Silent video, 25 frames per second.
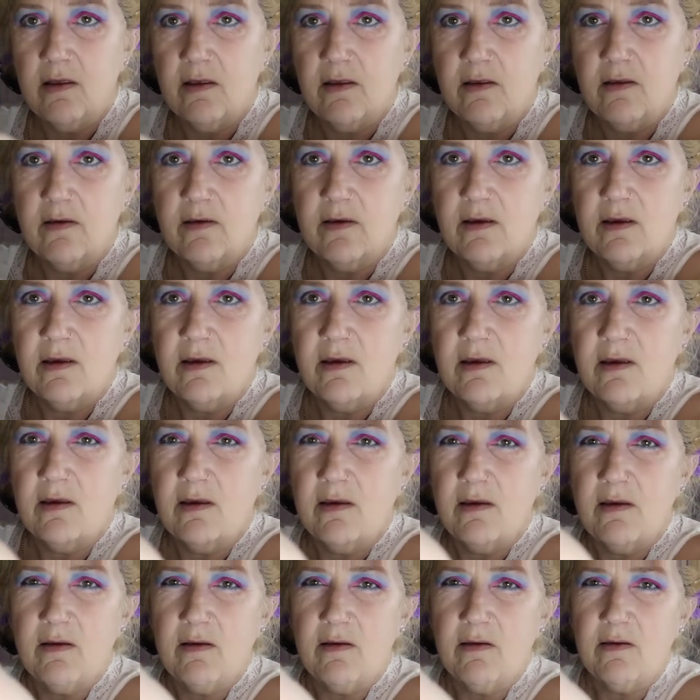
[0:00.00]
See,
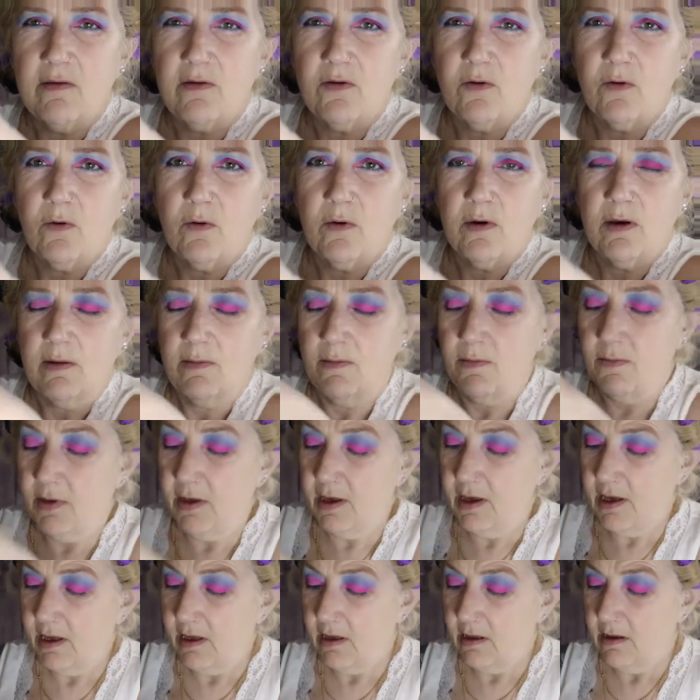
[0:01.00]
it's quite
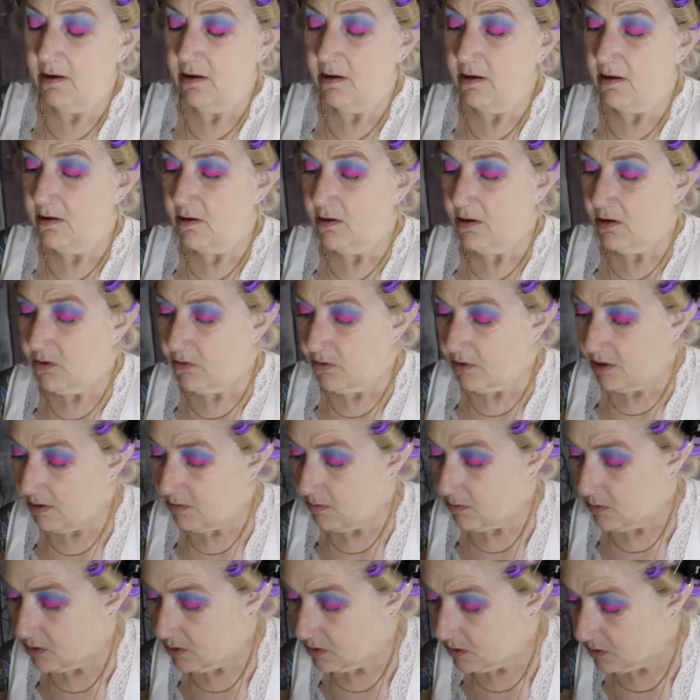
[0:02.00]
pale. It's a clean
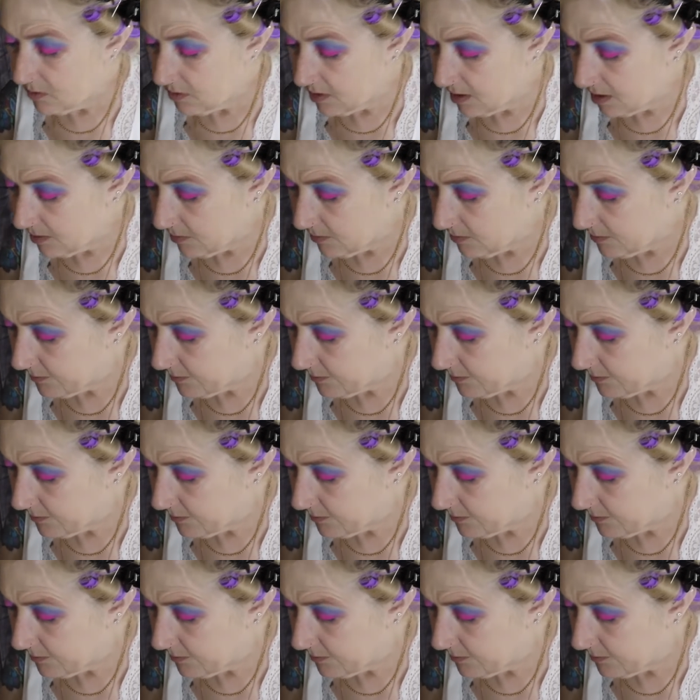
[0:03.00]
one as well.